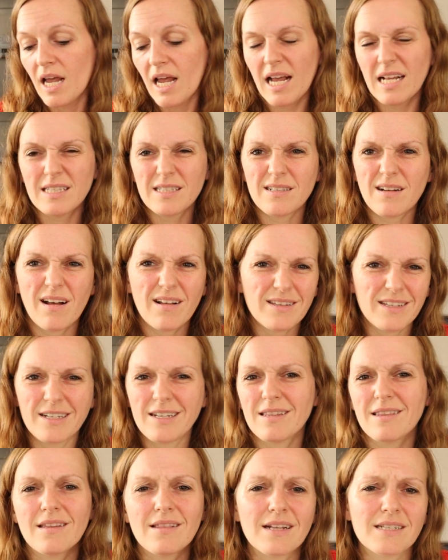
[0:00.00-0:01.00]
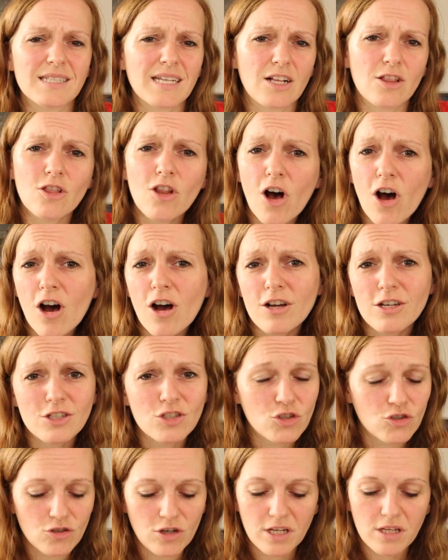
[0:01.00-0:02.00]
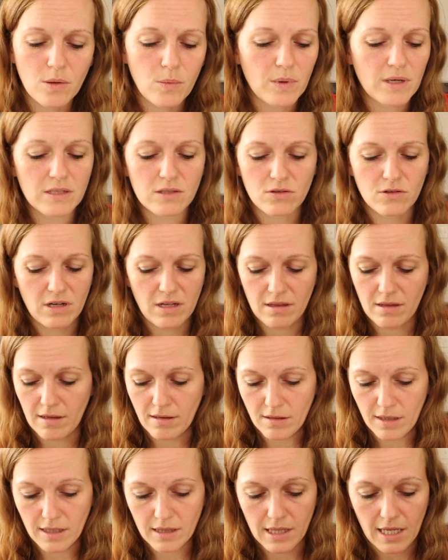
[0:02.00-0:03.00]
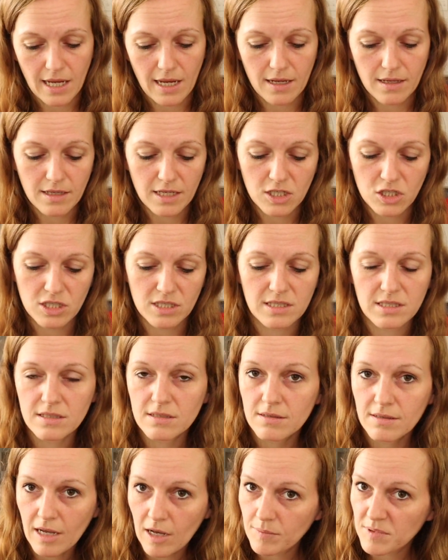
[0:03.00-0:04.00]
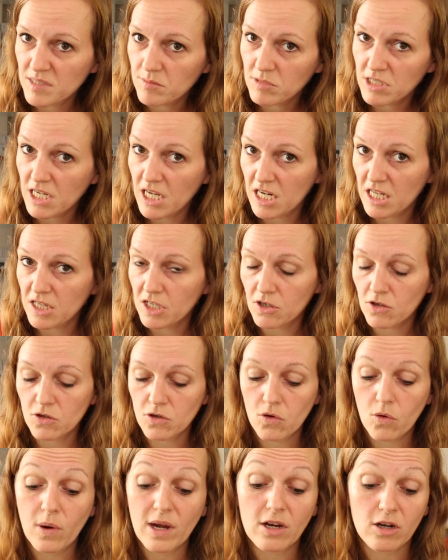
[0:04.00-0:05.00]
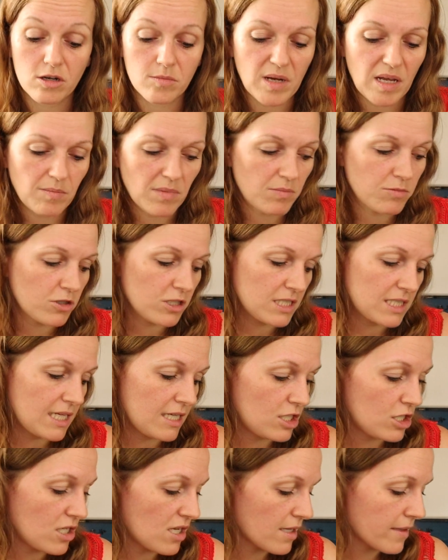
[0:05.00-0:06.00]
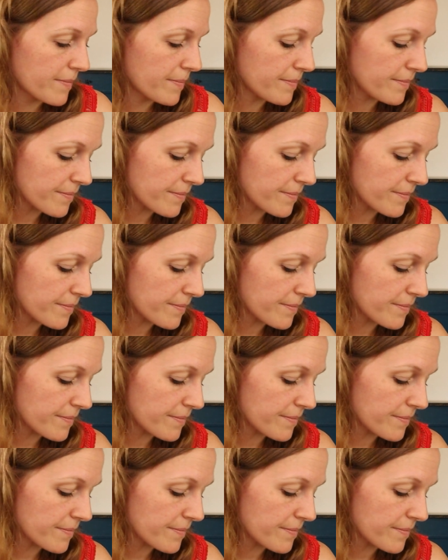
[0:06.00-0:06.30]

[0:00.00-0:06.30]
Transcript: it's not anything that's like long and strenuous or anything like that. It just helps them to get a little quicker by memorization.